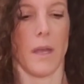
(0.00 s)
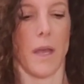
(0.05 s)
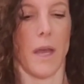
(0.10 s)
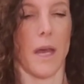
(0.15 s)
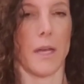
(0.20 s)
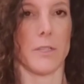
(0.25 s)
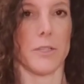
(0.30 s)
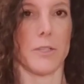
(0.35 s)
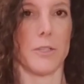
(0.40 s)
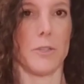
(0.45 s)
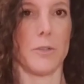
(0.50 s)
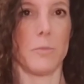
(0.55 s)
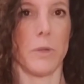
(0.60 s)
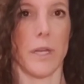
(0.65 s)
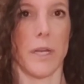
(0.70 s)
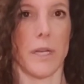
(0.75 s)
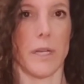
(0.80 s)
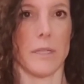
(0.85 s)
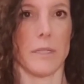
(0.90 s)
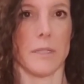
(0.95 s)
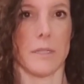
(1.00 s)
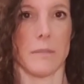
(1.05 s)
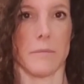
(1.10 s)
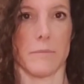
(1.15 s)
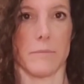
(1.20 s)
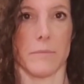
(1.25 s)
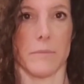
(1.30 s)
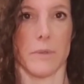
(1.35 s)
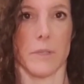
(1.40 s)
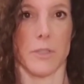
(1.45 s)
has two blades,
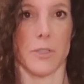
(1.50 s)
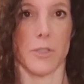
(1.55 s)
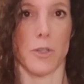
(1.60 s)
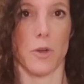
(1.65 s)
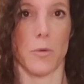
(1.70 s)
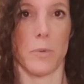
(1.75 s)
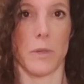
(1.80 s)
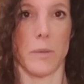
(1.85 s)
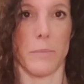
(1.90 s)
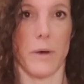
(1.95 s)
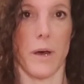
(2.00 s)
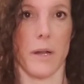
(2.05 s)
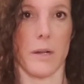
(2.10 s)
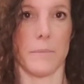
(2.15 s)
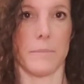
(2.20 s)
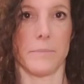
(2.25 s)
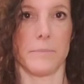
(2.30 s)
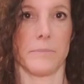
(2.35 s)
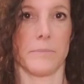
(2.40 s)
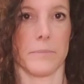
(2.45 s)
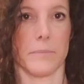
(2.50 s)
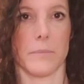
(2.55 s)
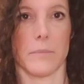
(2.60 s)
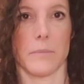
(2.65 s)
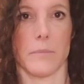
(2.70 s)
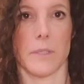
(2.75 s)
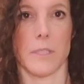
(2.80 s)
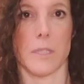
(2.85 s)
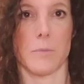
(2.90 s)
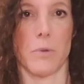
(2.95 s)
a scoop at the bottom,
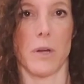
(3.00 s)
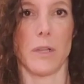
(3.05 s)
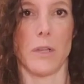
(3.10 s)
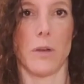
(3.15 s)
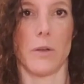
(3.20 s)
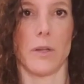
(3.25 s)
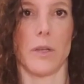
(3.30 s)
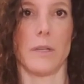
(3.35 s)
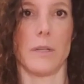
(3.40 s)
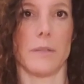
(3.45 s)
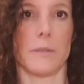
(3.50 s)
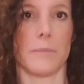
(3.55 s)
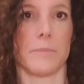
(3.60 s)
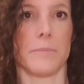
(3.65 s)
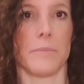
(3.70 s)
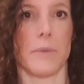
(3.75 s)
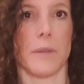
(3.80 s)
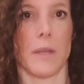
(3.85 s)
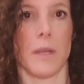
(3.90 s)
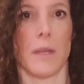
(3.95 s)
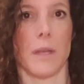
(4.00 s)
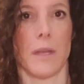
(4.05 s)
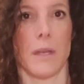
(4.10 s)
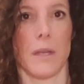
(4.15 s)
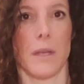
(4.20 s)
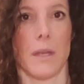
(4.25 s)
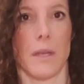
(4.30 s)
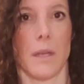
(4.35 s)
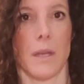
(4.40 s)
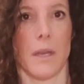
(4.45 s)
spring loaded.
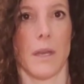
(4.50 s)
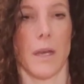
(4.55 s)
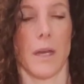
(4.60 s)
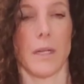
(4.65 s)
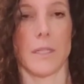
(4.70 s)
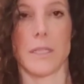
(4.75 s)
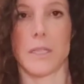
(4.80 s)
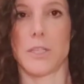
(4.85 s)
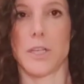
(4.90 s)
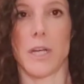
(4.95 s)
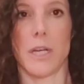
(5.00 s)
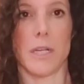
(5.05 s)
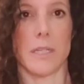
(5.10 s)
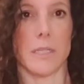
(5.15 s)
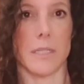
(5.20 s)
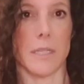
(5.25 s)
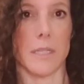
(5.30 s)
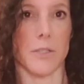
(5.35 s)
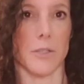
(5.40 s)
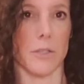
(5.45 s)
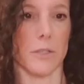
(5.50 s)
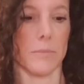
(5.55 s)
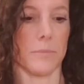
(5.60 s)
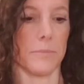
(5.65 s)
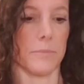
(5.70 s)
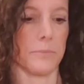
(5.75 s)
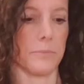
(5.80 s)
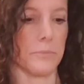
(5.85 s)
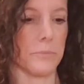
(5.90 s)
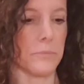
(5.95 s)
It's a giant scissor,
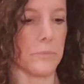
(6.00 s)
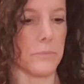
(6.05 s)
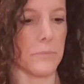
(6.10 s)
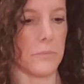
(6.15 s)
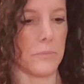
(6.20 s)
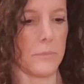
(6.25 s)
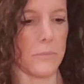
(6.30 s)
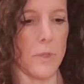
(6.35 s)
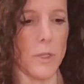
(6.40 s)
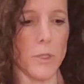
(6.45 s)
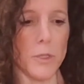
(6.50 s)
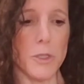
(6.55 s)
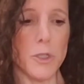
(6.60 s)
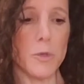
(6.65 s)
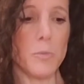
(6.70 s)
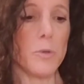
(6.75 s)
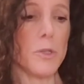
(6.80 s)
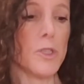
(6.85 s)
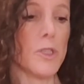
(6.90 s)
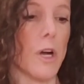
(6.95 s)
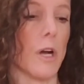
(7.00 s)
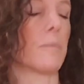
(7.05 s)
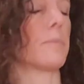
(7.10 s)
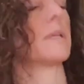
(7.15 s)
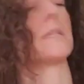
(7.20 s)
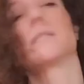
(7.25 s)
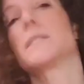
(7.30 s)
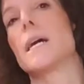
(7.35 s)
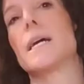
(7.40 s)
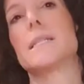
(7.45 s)
super sharp.
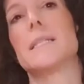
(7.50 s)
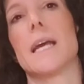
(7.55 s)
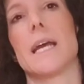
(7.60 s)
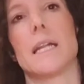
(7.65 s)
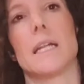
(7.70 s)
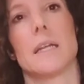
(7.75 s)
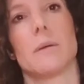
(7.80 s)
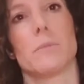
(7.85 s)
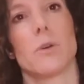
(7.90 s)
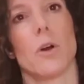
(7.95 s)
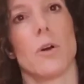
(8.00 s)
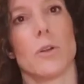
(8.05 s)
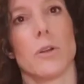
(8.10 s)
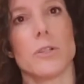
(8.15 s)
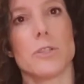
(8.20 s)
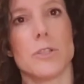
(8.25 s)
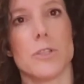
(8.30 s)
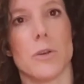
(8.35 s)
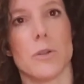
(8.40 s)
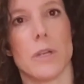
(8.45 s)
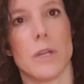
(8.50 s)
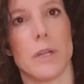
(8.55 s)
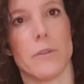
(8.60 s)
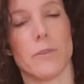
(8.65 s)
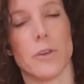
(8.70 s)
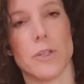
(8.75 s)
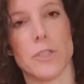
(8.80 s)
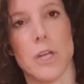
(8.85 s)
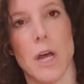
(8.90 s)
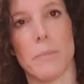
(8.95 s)
It's titanium coated so that
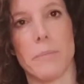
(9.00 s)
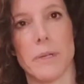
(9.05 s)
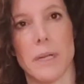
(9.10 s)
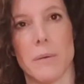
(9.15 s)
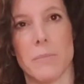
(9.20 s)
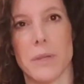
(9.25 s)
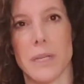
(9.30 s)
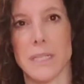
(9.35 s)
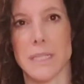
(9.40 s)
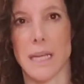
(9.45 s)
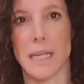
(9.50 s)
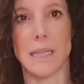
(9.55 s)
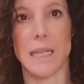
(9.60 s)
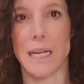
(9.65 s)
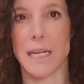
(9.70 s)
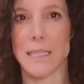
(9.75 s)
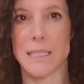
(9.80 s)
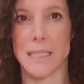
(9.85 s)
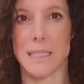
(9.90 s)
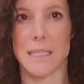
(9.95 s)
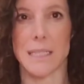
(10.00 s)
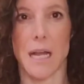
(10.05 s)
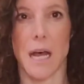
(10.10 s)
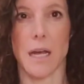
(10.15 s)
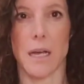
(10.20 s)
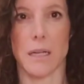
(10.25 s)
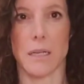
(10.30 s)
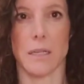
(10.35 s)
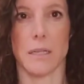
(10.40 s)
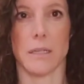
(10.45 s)
if you're chopping up things like lettuce, it's
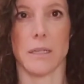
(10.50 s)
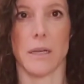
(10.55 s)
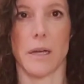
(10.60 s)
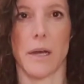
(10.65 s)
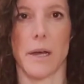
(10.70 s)
not gonna